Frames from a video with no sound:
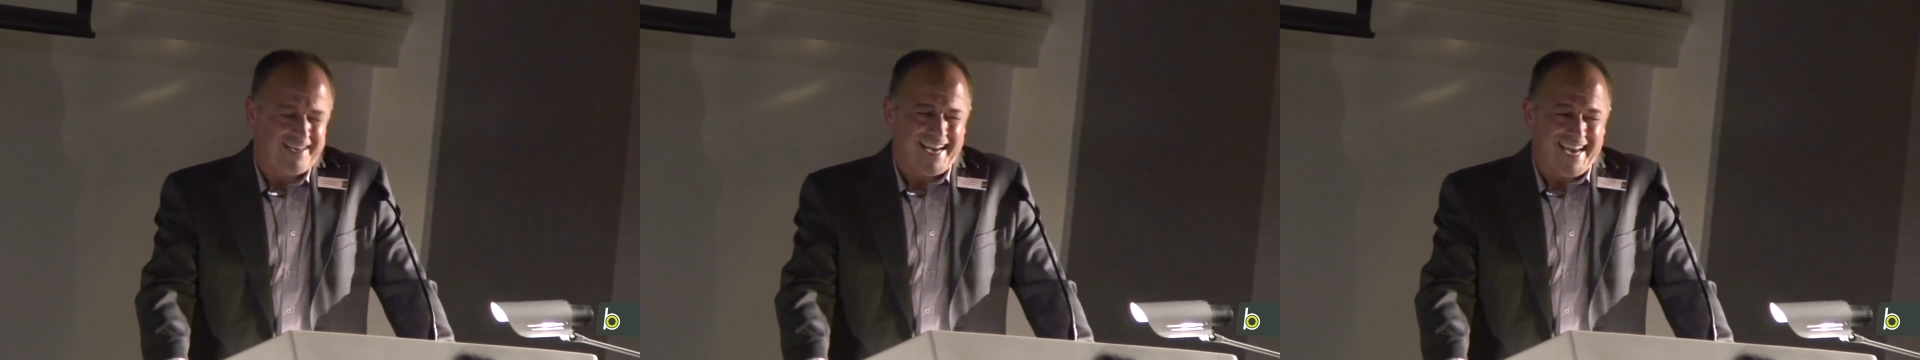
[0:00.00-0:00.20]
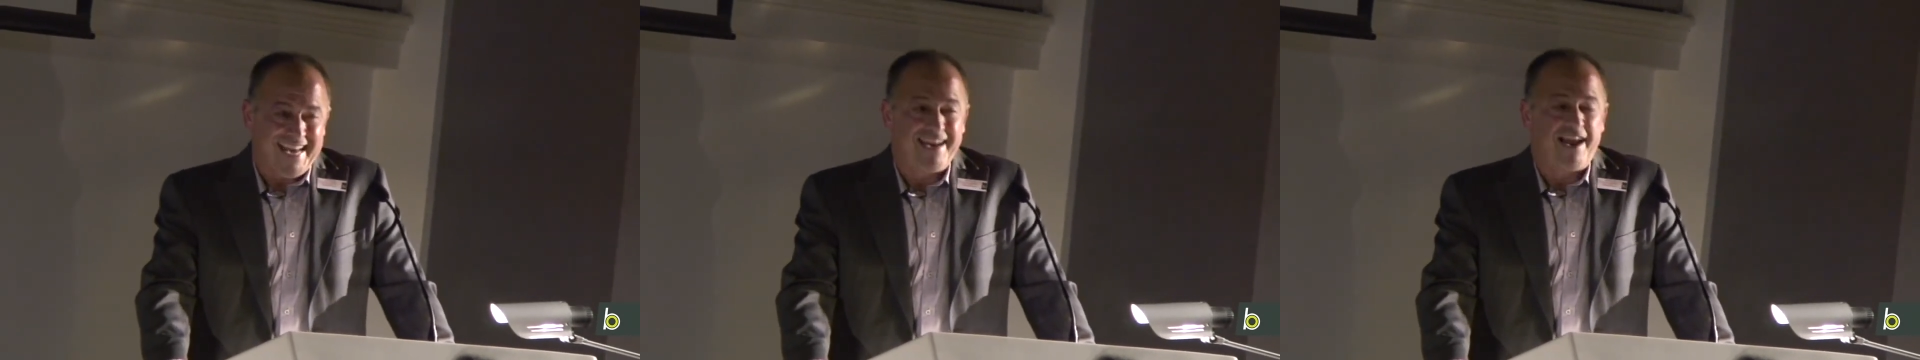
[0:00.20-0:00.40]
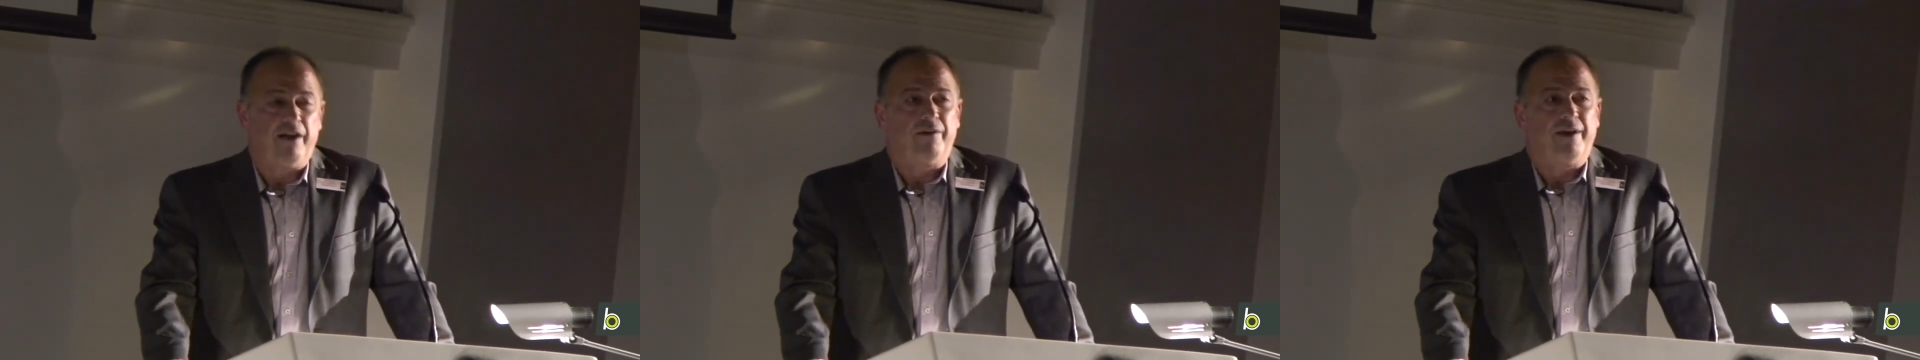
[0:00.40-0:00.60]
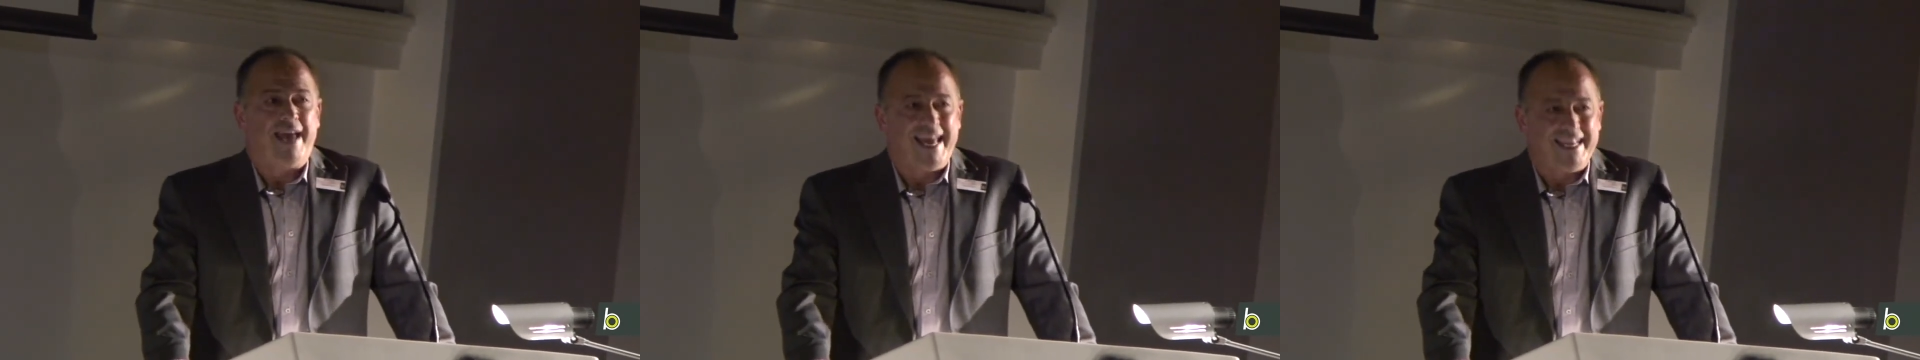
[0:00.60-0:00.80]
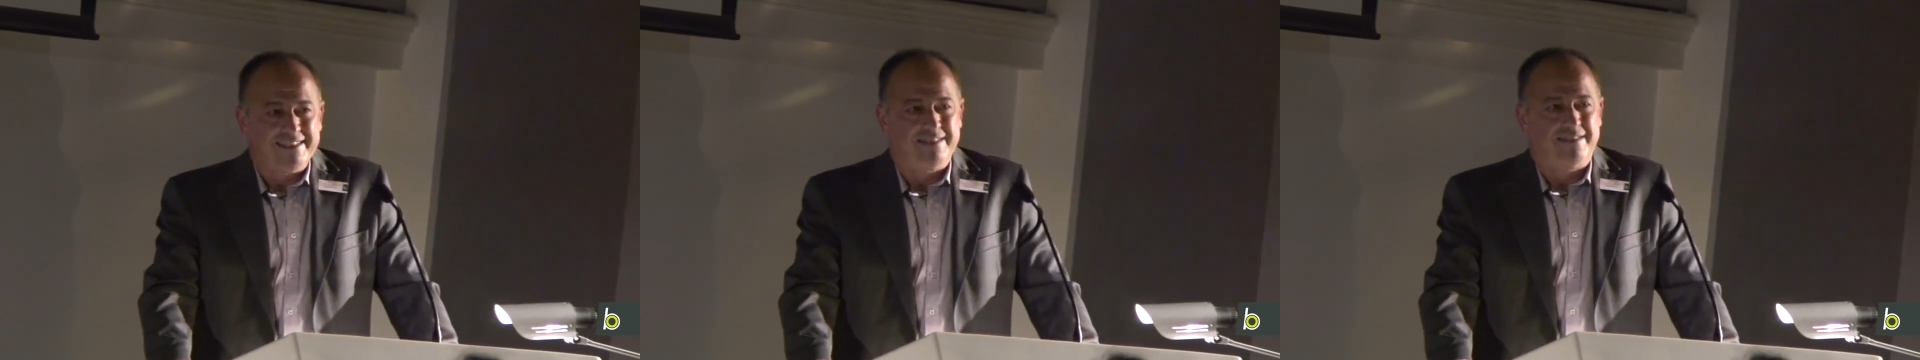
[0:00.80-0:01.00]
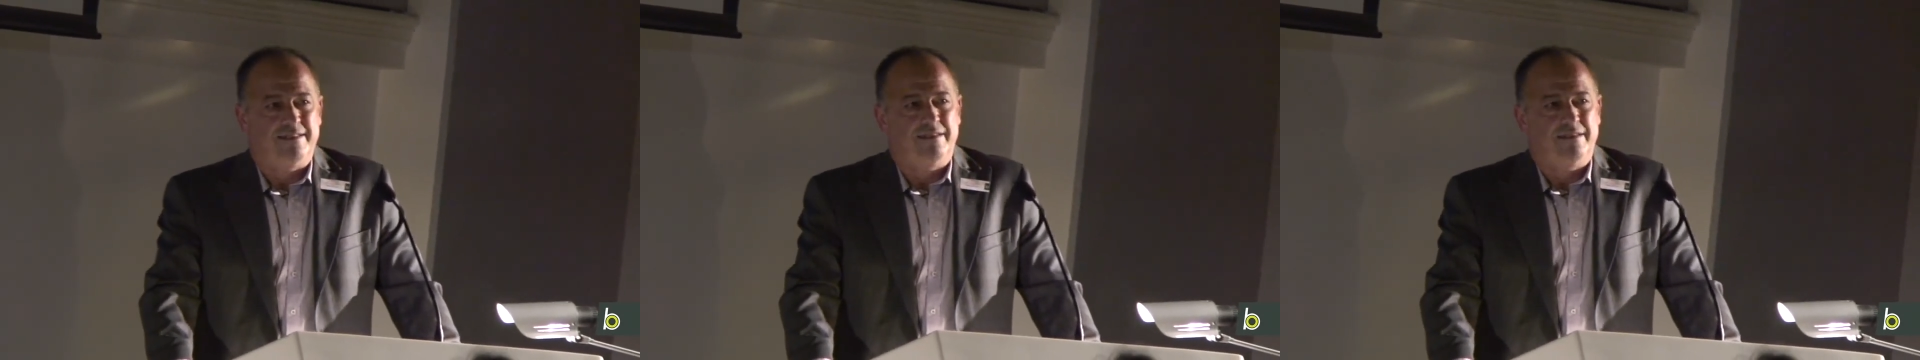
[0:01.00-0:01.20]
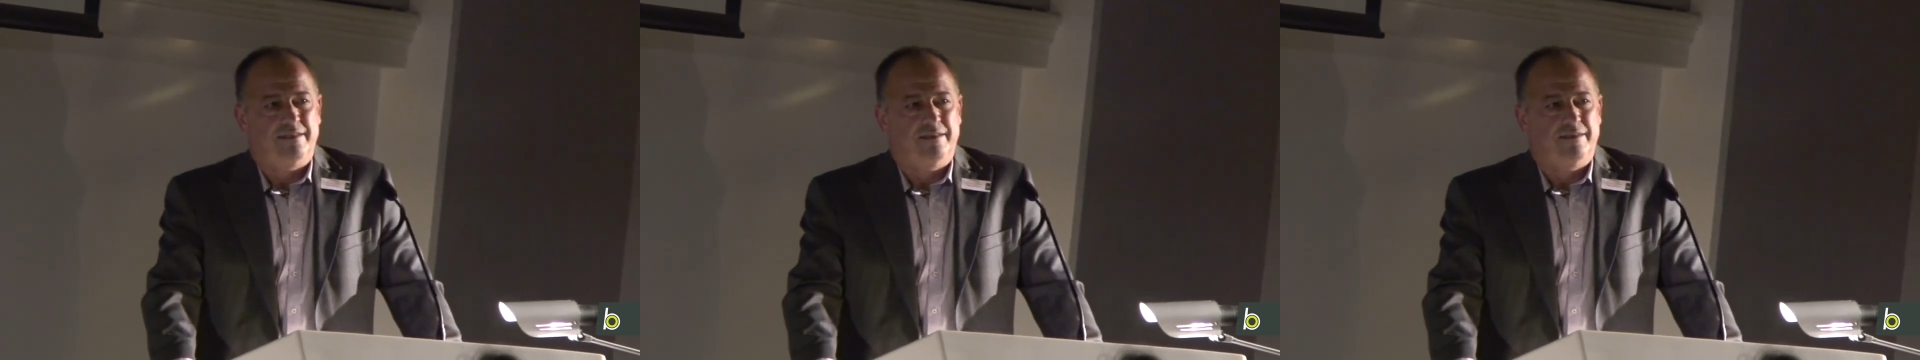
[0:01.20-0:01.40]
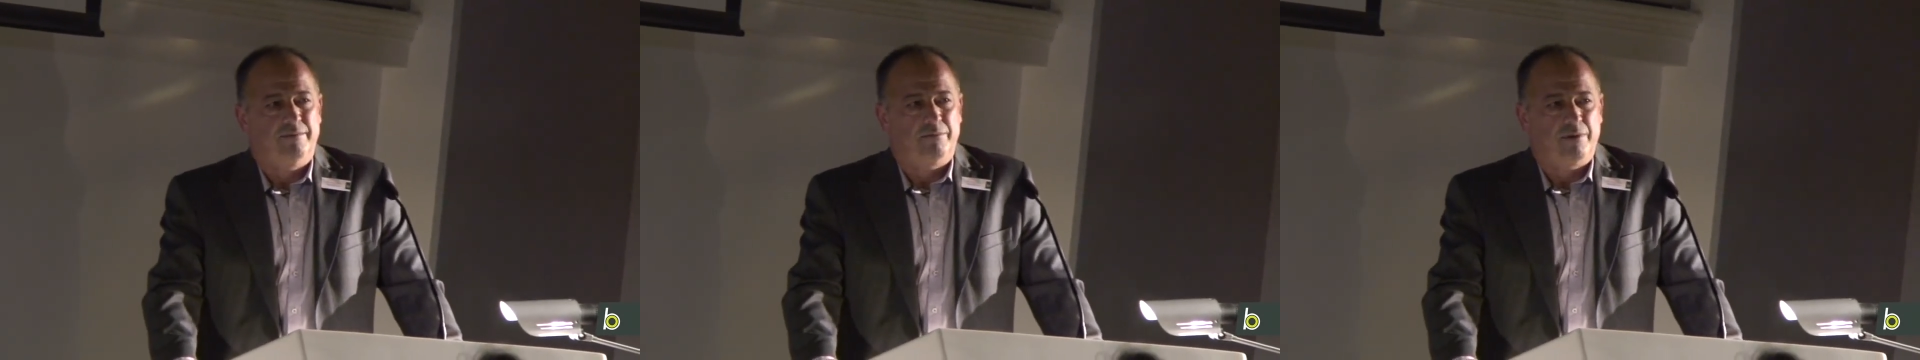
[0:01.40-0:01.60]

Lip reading: They're in our heads.